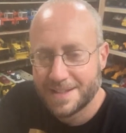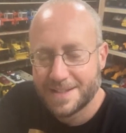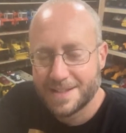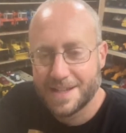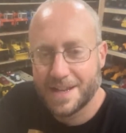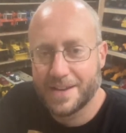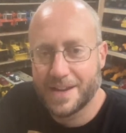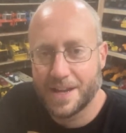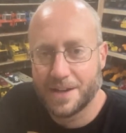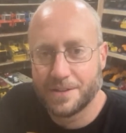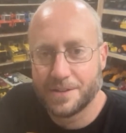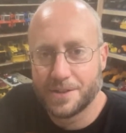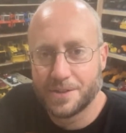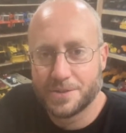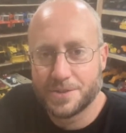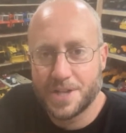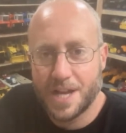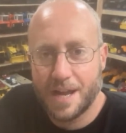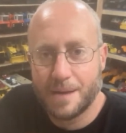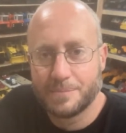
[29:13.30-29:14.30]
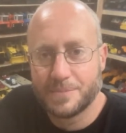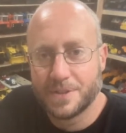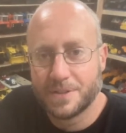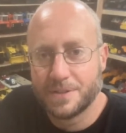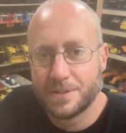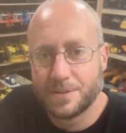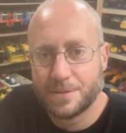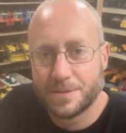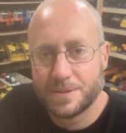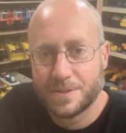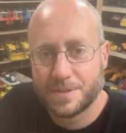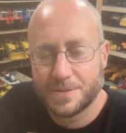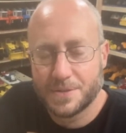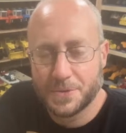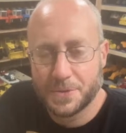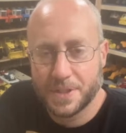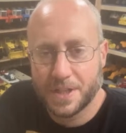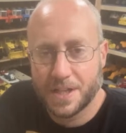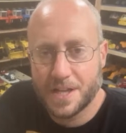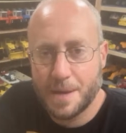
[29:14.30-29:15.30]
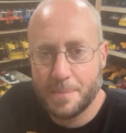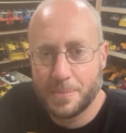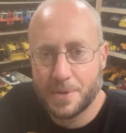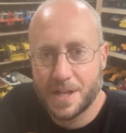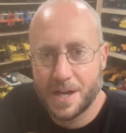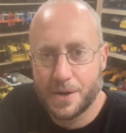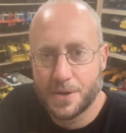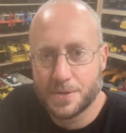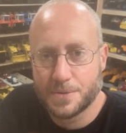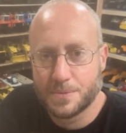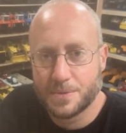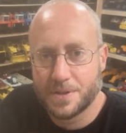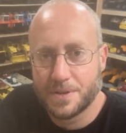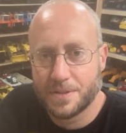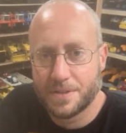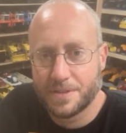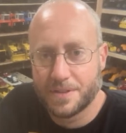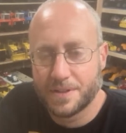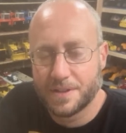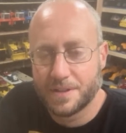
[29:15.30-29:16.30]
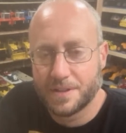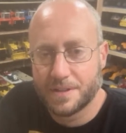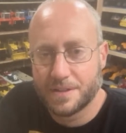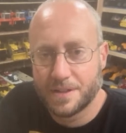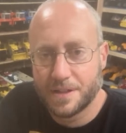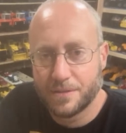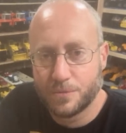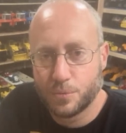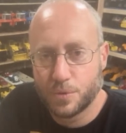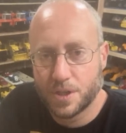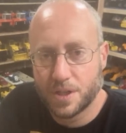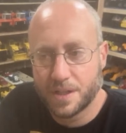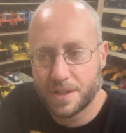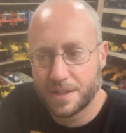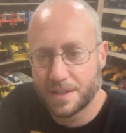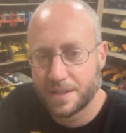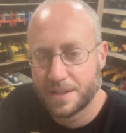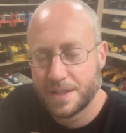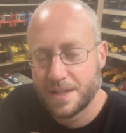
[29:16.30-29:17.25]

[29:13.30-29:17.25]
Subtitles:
I got a little job to do, only a couple hours worth of work.